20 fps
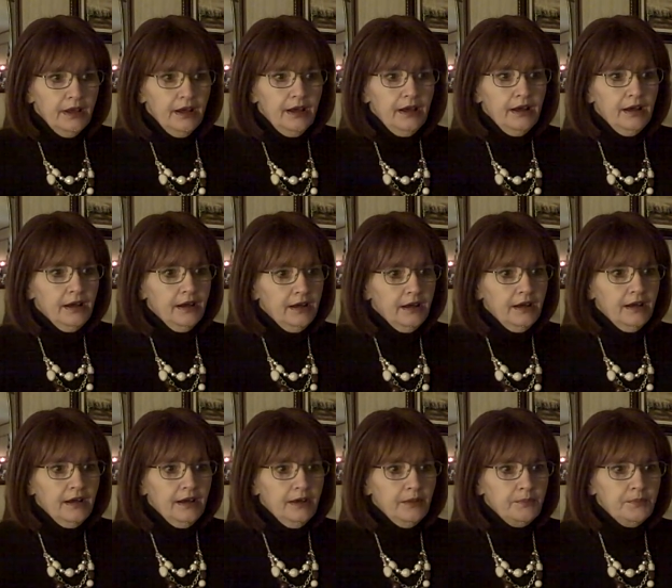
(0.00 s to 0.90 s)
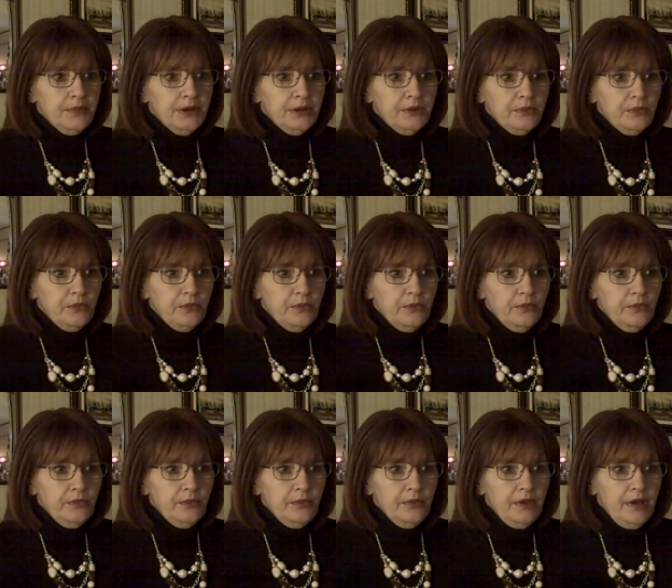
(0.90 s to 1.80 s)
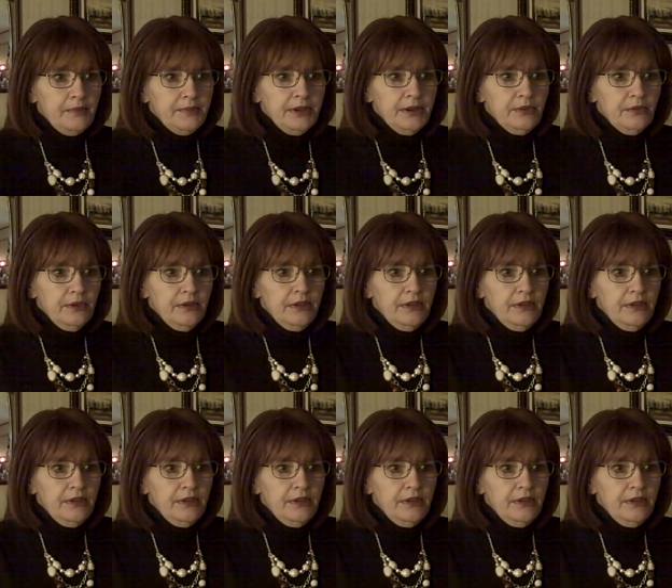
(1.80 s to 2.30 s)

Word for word: uh, but I mean,